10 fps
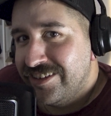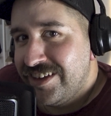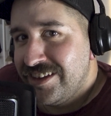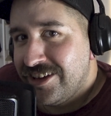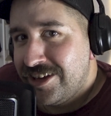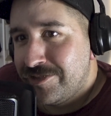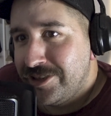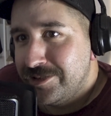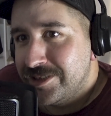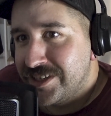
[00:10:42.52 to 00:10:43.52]
deadline
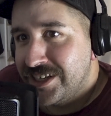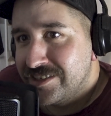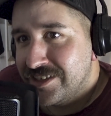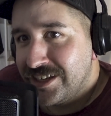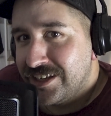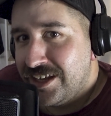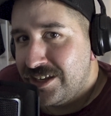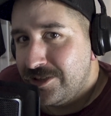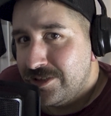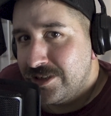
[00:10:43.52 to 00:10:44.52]
for the USE is like
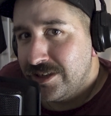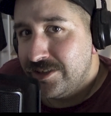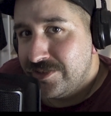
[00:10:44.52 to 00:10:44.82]
your